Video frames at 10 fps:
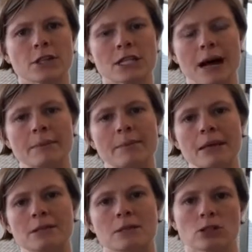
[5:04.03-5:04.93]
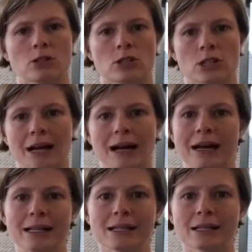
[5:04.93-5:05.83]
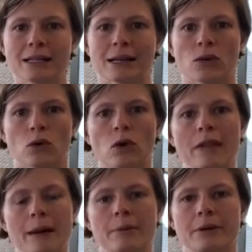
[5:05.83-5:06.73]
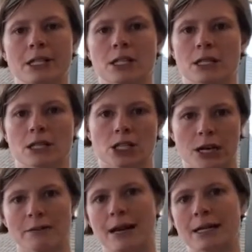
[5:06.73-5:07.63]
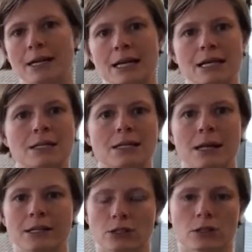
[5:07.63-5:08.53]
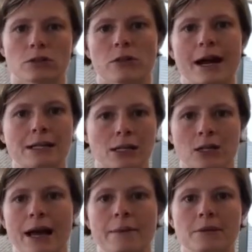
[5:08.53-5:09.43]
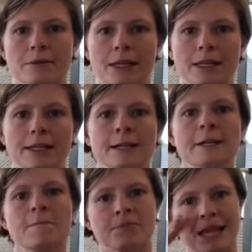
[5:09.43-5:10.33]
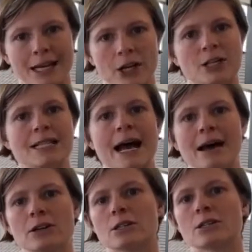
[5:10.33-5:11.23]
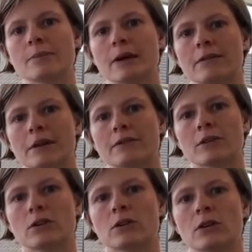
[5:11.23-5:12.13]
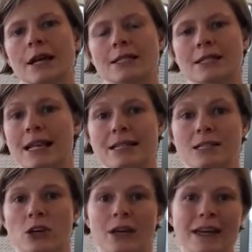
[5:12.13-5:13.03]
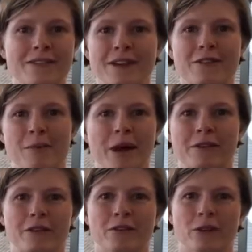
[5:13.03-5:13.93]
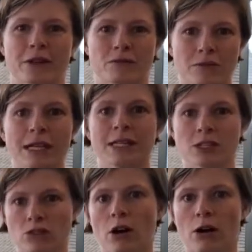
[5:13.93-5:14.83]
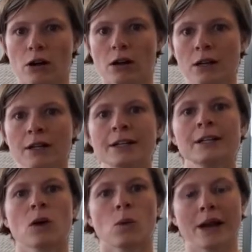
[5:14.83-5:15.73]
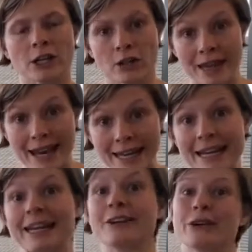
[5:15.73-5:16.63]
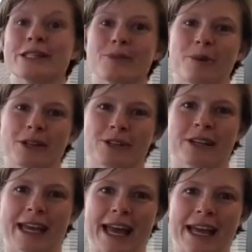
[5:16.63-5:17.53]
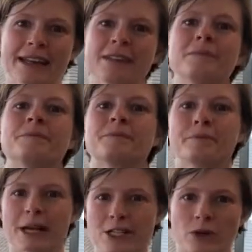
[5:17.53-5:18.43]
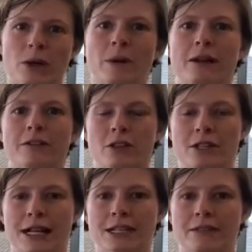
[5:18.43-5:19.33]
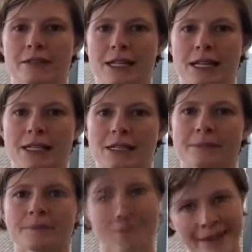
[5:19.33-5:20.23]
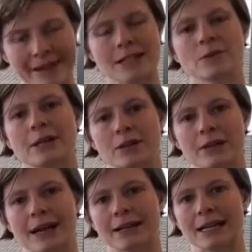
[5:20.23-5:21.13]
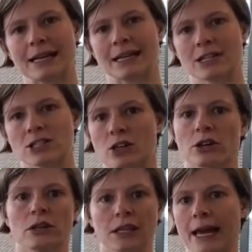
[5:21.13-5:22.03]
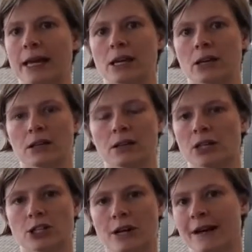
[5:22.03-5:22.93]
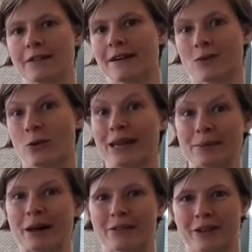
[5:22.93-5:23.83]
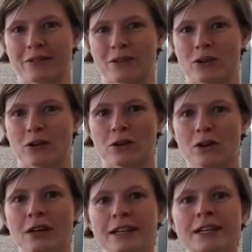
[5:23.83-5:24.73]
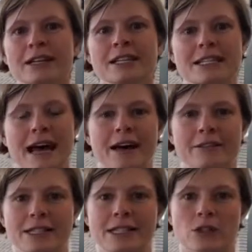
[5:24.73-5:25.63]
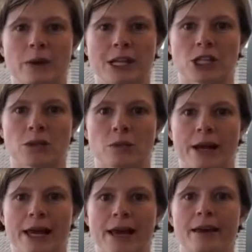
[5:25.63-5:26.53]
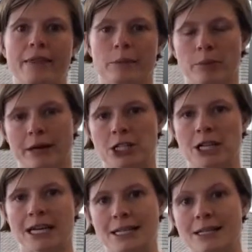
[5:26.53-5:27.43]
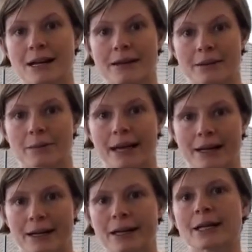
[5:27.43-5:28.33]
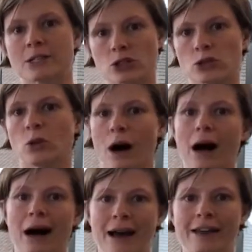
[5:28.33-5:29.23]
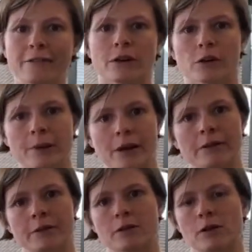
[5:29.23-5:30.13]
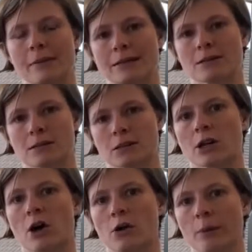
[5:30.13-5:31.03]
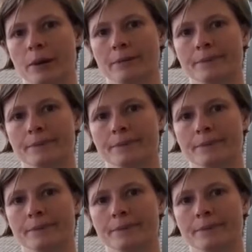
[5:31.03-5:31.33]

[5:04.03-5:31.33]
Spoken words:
your tummy muscles are too tight, then all that pressure that's generated inside your thorax and your abdomen can go down onto the pelvic floor. And then so even if your pelvic floor is really strong, when you then increase the pressure again by doing one of those activities, that's when you'll get leakage. So yeah, you don't have to have a weak pelvic floor to have a situation where the pressure inside the bladder is too high for your pelvic floor muscles to cope.